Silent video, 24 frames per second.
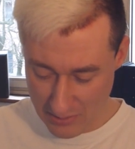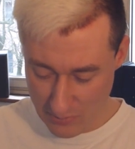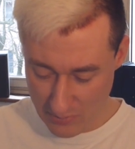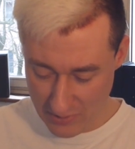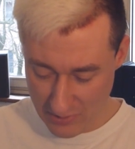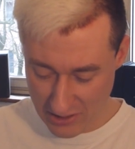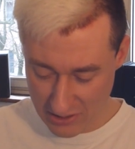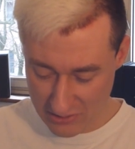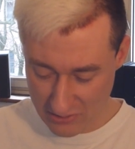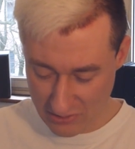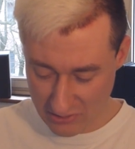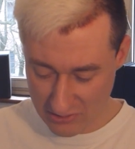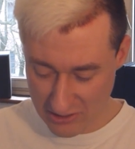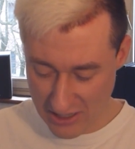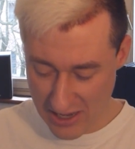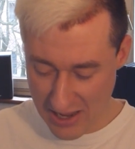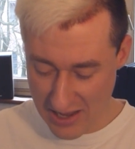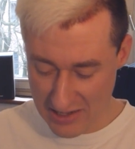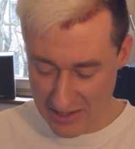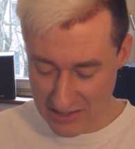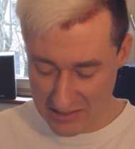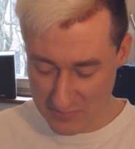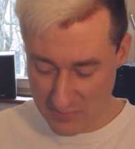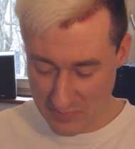We got Dr.
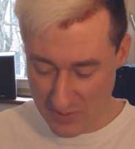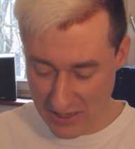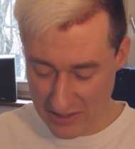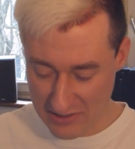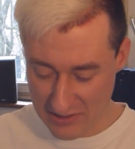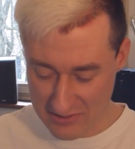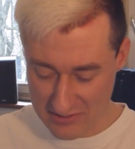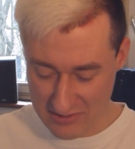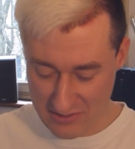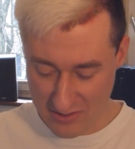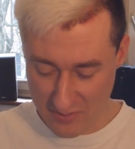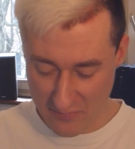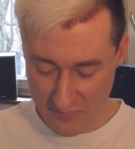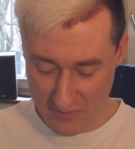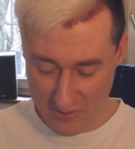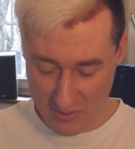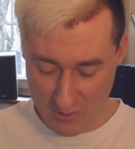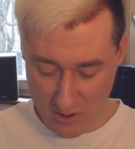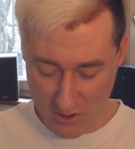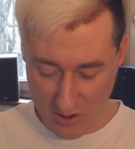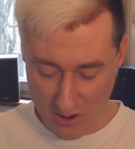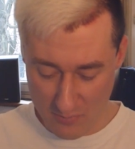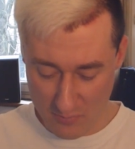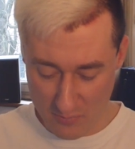Alex Patterson of The
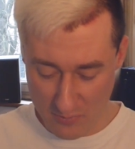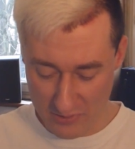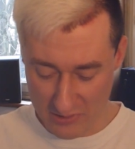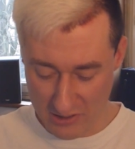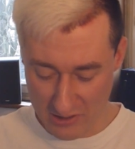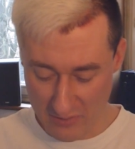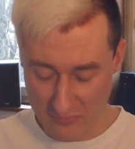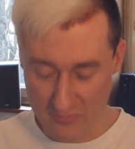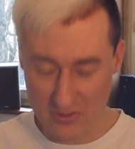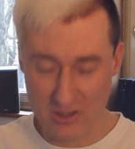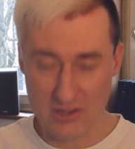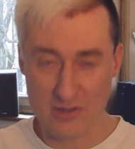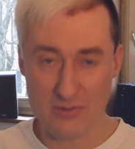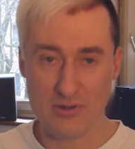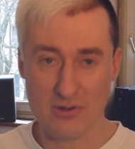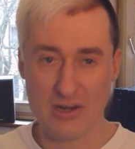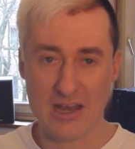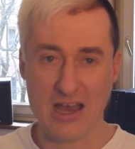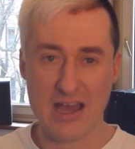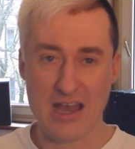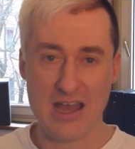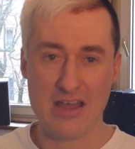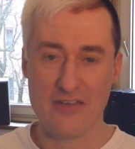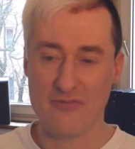Orb with Loving You
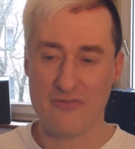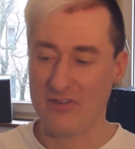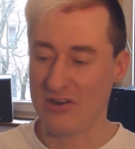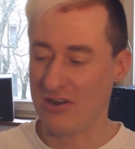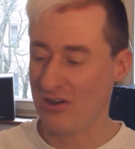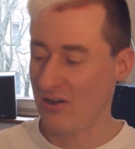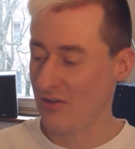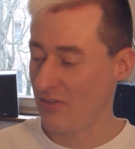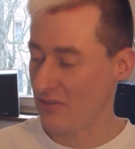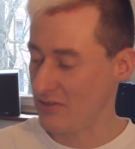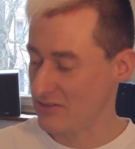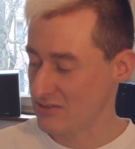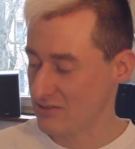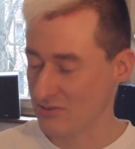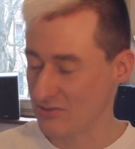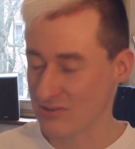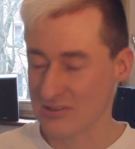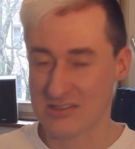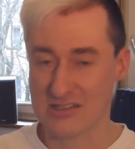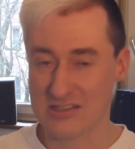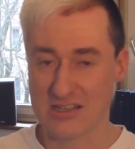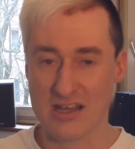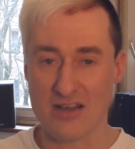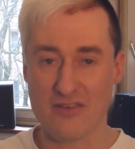Live and all this
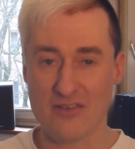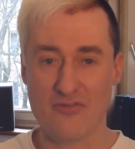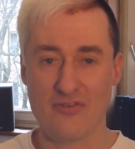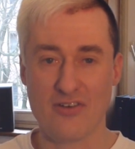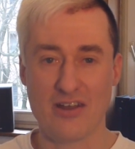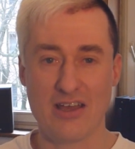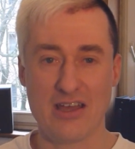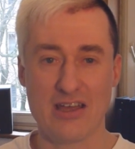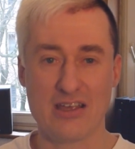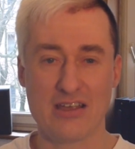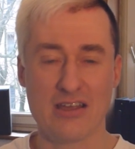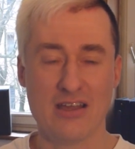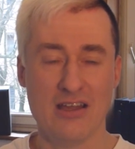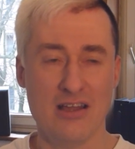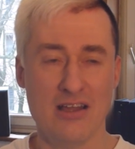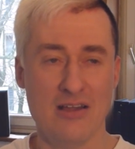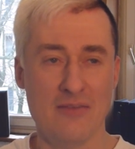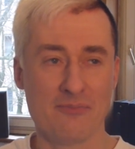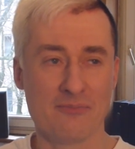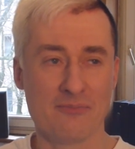good stuff, like